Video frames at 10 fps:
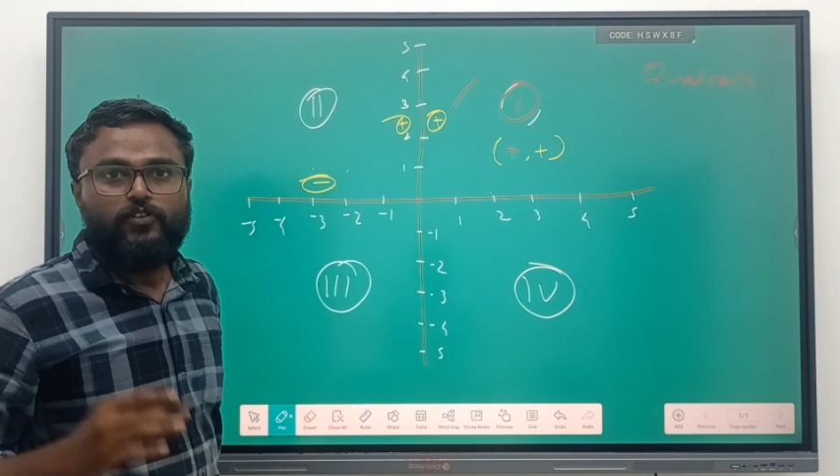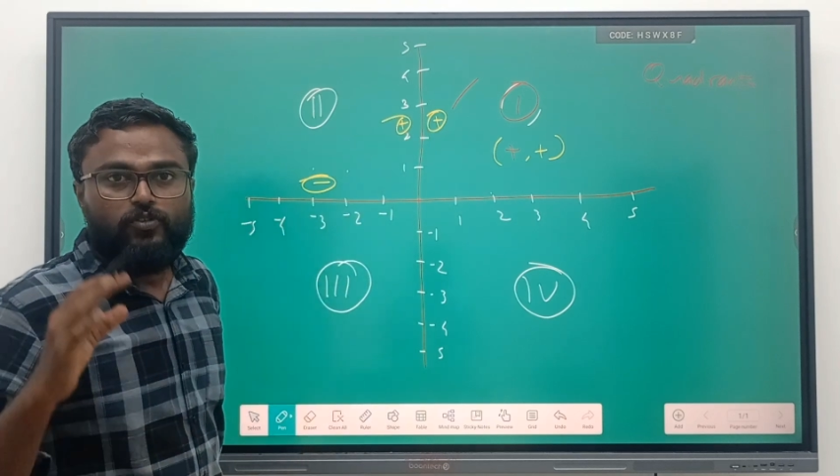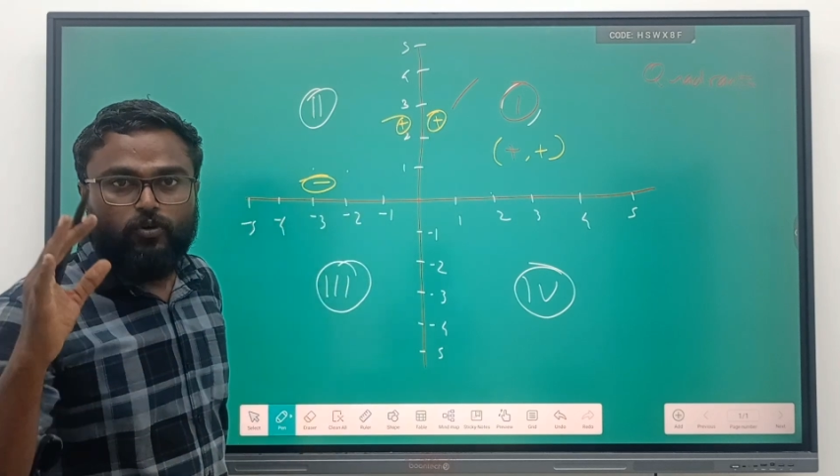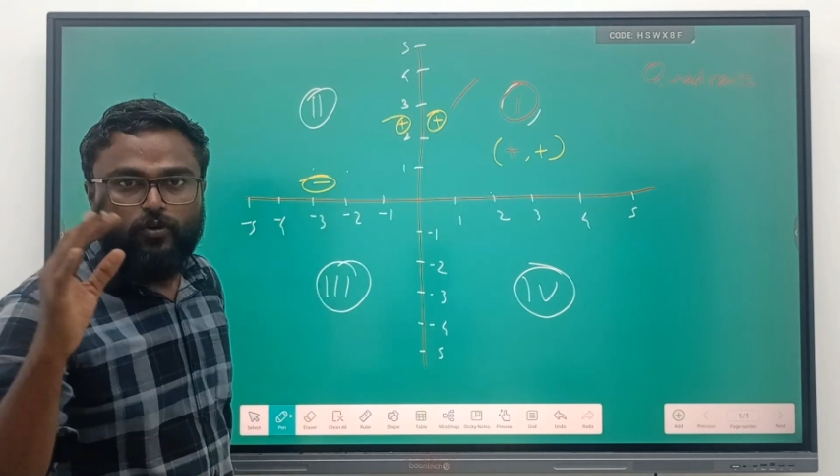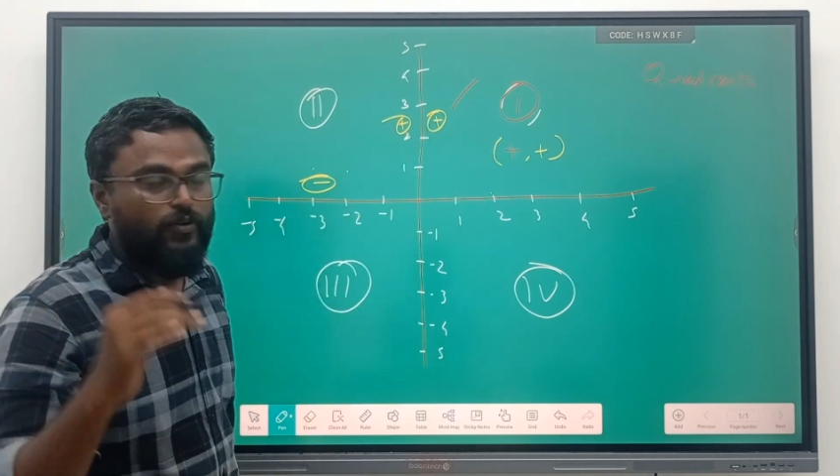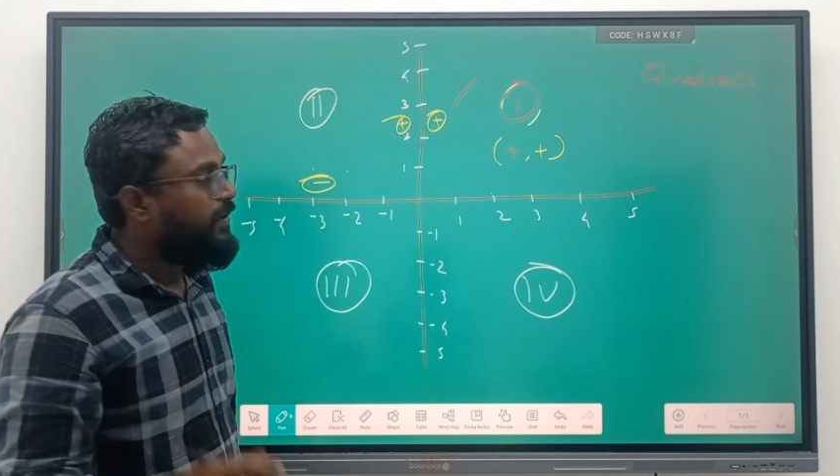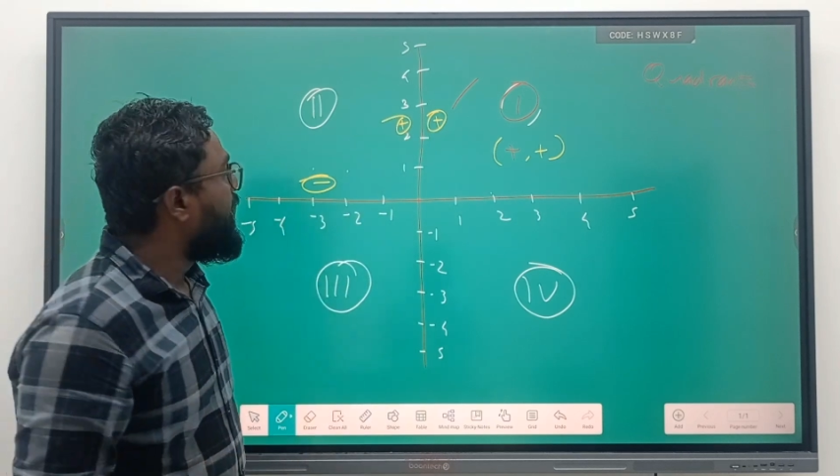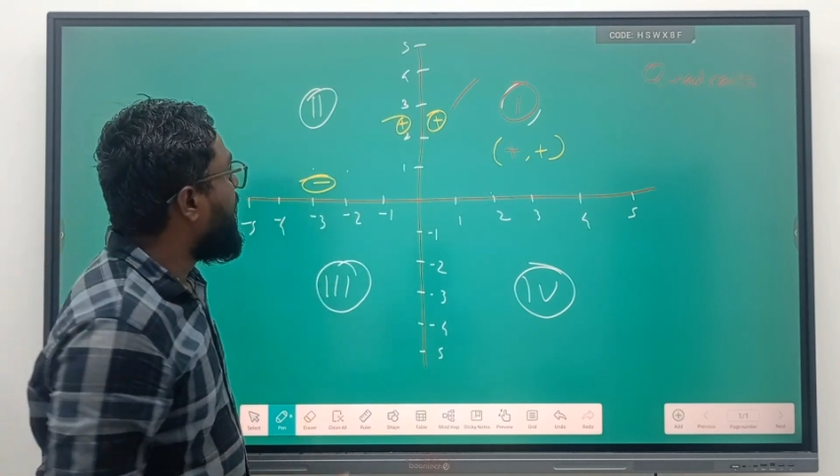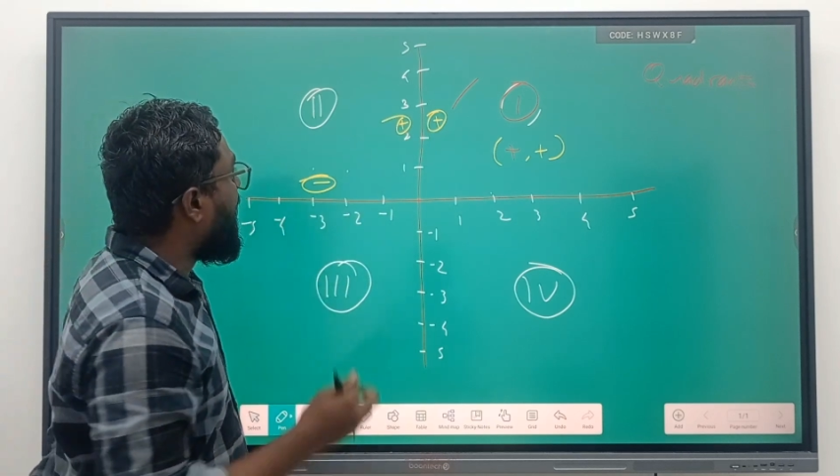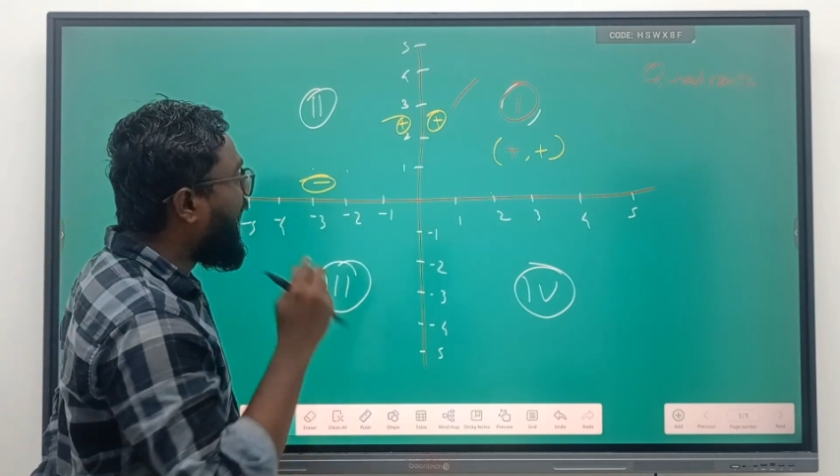So,
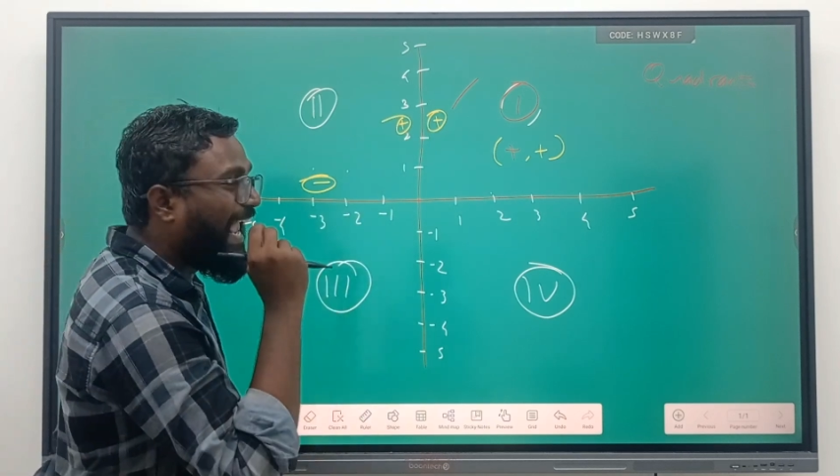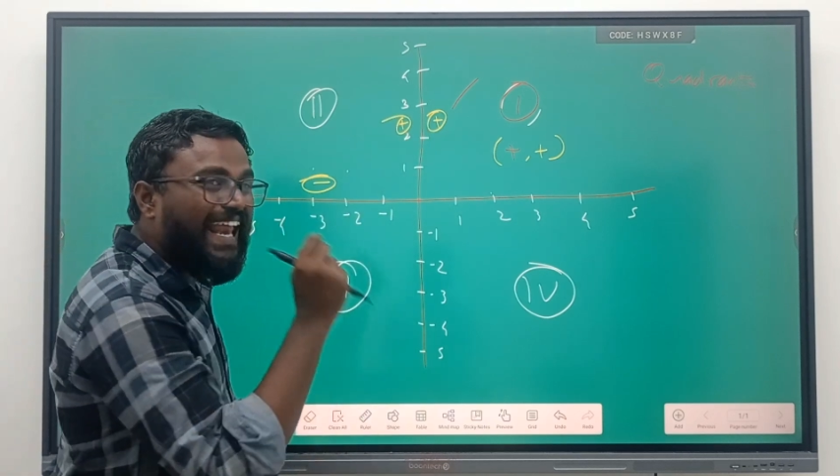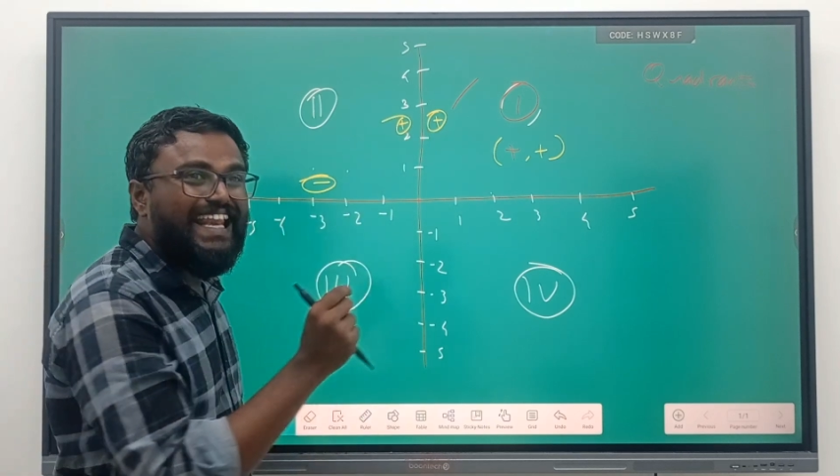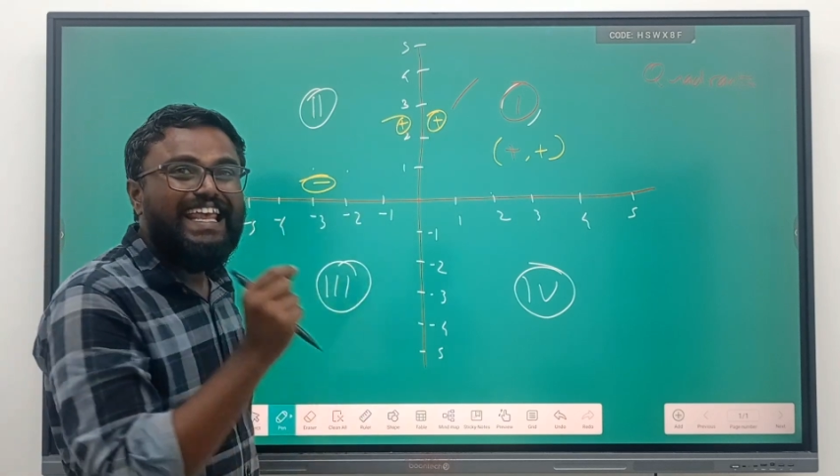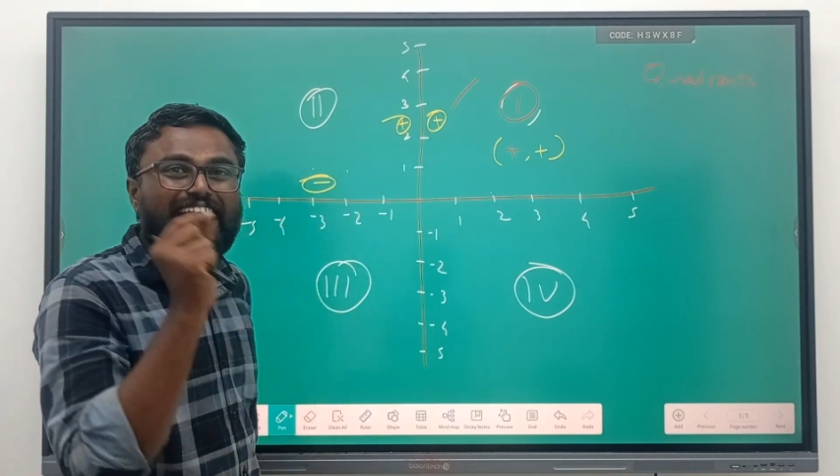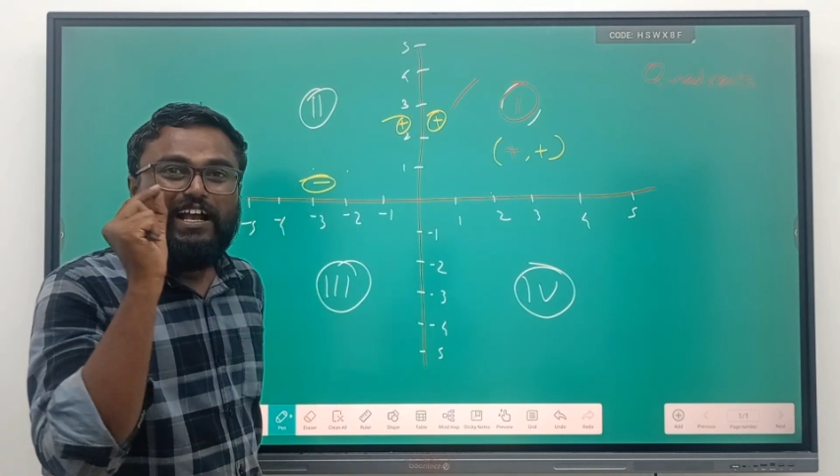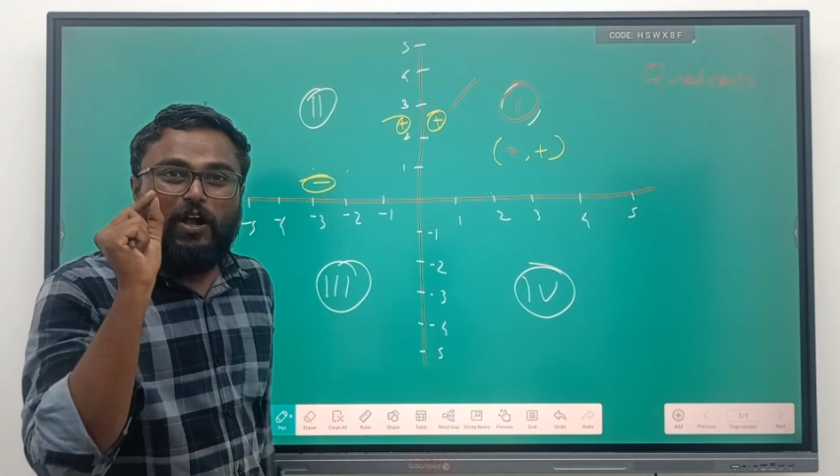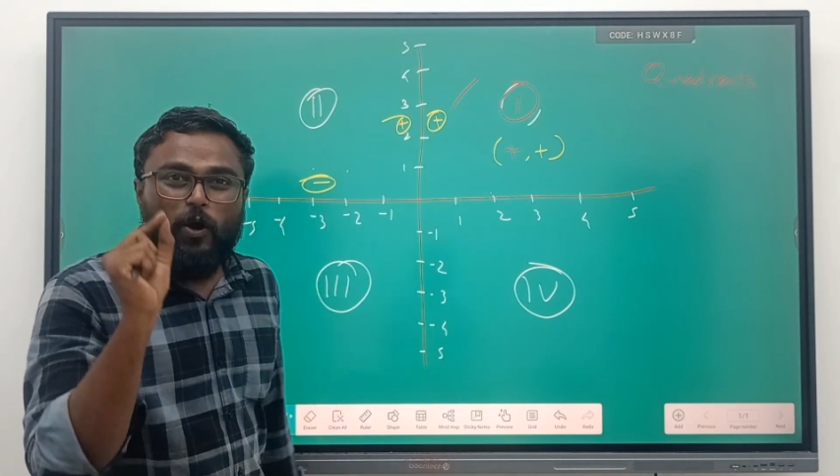any